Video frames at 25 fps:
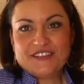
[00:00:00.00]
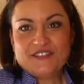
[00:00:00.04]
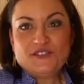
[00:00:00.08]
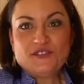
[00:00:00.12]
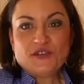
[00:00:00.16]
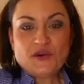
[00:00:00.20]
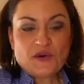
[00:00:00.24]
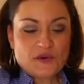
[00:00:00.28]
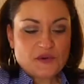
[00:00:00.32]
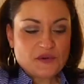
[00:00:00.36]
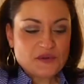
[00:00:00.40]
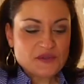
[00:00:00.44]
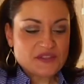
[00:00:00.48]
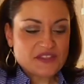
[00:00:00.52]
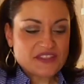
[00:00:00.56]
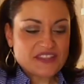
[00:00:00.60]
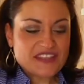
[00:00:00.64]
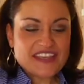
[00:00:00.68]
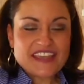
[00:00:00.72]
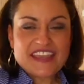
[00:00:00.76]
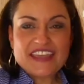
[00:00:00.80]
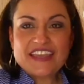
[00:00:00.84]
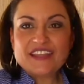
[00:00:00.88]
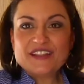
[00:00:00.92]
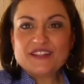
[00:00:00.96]
Don't
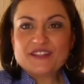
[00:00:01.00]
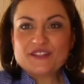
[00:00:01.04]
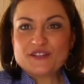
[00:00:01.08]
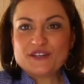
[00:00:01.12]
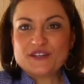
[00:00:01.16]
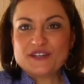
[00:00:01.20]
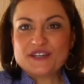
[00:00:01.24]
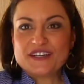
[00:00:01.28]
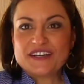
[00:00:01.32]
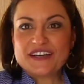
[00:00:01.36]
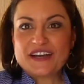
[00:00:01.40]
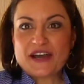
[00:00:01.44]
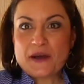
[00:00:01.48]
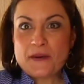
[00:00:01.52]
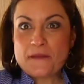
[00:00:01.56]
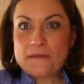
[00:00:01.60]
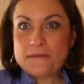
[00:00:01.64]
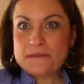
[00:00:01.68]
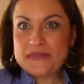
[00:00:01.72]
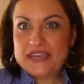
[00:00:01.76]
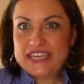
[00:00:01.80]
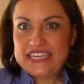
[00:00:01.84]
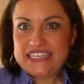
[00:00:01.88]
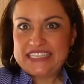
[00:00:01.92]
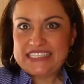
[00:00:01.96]
they look
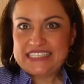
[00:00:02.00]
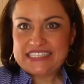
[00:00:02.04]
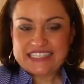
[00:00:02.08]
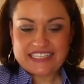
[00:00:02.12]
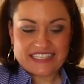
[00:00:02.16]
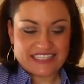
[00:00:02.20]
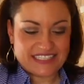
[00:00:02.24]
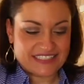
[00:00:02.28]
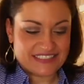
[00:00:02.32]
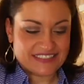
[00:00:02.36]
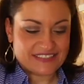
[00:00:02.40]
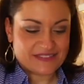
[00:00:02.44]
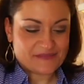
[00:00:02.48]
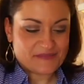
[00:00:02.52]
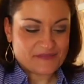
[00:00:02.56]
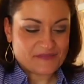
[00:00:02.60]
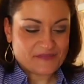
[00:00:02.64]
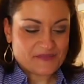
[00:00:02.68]
amazing?